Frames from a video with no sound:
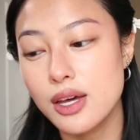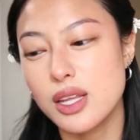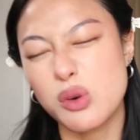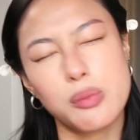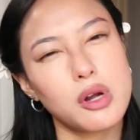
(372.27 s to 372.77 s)

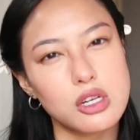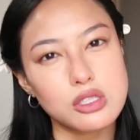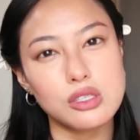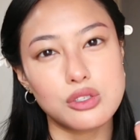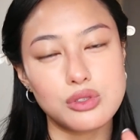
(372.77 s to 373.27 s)
that we're
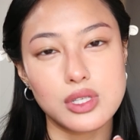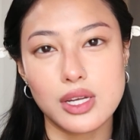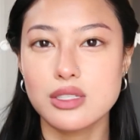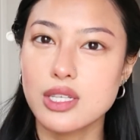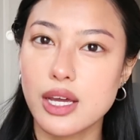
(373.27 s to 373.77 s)
partially using
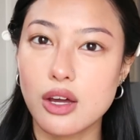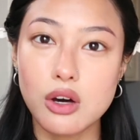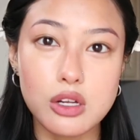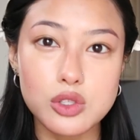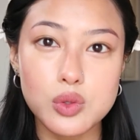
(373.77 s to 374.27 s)
as like a
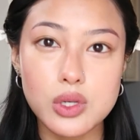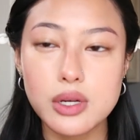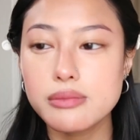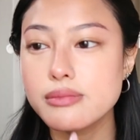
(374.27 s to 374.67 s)
contour.